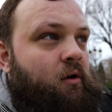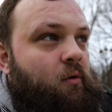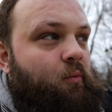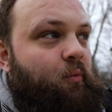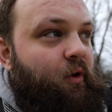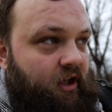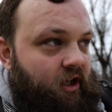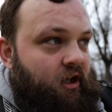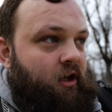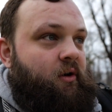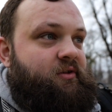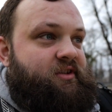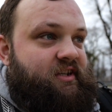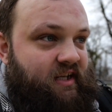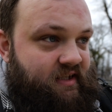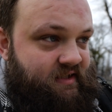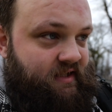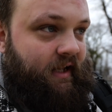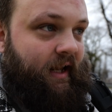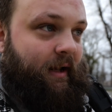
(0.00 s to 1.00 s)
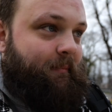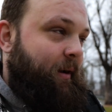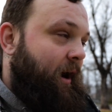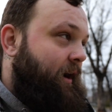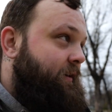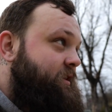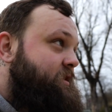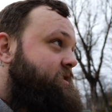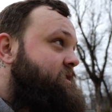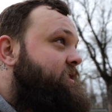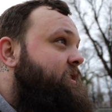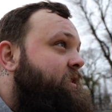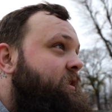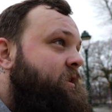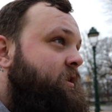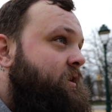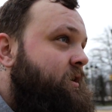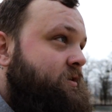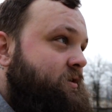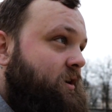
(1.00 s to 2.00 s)
we're going to go to Disneyland Paris.
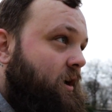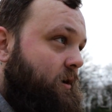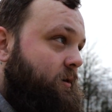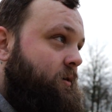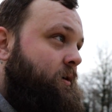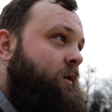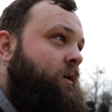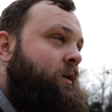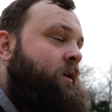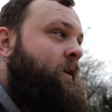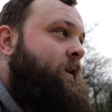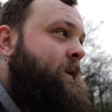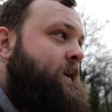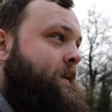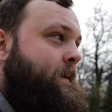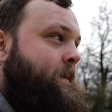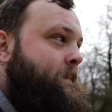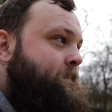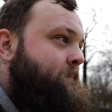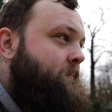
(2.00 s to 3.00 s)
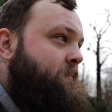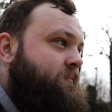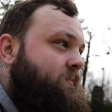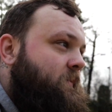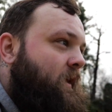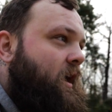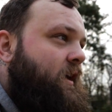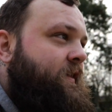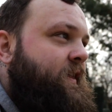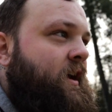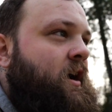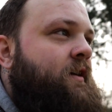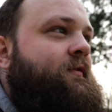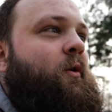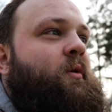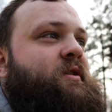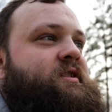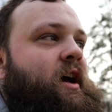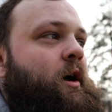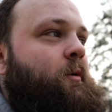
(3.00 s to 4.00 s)
So I think I've
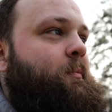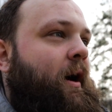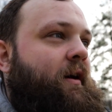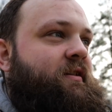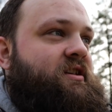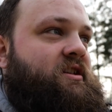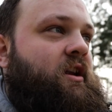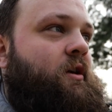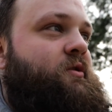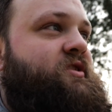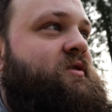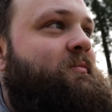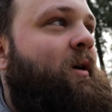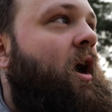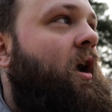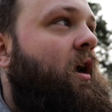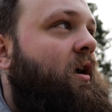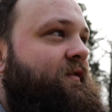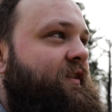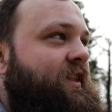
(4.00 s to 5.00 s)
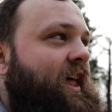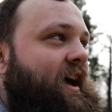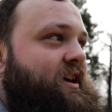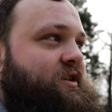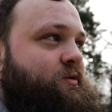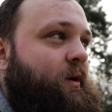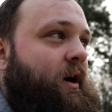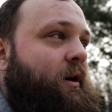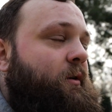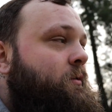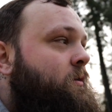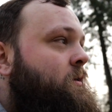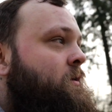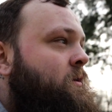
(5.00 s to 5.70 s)
always held Paris close to my heart for that as well.